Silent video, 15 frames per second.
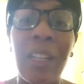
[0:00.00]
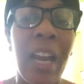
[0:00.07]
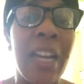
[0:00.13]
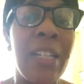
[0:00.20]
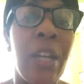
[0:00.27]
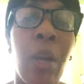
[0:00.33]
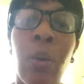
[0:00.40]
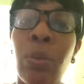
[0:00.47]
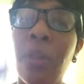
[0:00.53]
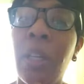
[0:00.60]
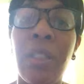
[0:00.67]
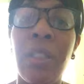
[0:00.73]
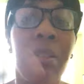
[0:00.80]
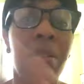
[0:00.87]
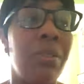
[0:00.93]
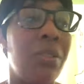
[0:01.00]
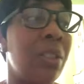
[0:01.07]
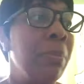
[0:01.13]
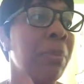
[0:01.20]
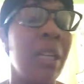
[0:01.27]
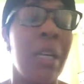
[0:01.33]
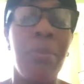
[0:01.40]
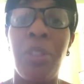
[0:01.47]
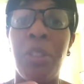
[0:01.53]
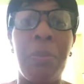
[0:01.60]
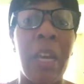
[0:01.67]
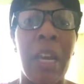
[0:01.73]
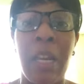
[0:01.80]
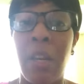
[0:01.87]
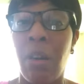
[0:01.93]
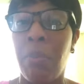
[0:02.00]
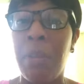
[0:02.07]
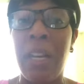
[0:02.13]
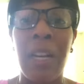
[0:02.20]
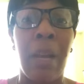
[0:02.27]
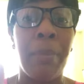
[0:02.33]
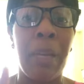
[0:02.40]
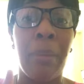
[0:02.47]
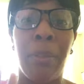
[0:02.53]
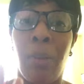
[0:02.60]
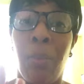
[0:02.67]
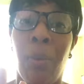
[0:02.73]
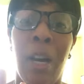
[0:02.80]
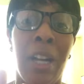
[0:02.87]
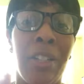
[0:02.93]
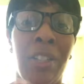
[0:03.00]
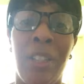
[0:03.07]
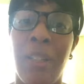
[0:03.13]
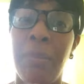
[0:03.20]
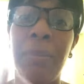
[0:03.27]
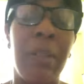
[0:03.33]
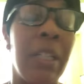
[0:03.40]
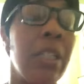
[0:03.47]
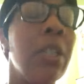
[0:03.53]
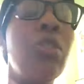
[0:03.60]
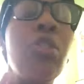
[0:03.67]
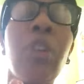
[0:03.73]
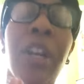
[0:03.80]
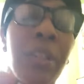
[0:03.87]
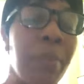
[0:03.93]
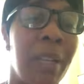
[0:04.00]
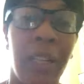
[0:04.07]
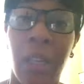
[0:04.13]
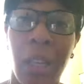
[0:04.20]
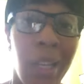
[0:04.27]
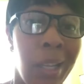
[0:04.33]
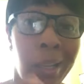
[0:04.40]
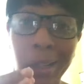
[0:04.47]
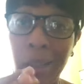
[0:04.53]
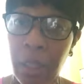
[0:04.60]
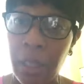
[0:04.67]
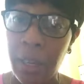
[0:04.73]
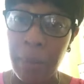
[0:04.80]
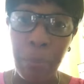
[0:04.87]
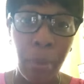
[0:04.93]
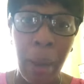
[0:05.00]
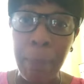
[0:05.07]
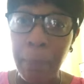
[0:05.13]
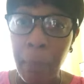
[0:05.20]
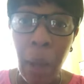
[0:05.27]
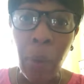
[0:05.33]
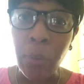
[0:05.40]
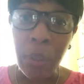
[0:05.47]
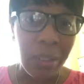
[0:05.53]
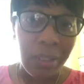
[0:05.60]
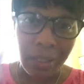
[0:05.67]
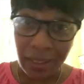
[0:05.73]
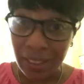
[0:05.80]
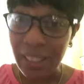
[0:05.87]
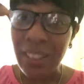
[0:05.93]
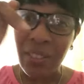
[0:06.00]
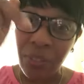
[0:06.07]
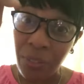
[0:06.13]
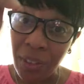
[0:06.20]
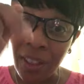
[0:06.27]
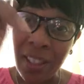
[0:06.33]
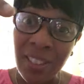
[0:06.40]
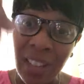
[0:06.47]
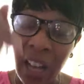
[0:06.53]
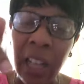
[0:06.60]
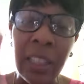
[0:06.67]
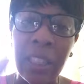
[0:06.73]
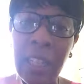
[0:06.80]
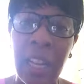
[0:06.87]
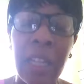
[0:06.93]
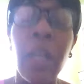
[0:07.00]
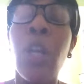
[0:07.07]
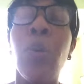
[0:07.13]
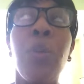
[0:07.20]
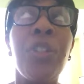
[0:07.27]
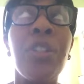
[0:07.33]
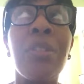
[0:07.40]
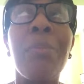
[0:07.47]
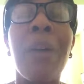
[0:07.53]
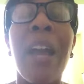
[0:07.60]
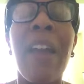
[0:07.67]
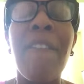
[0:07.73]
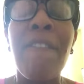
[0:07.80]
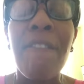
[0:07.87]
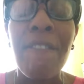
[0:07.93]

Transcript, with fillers: I know sometimes you may or may not be able to watch, trust me, in prep mode for this holiday, which is my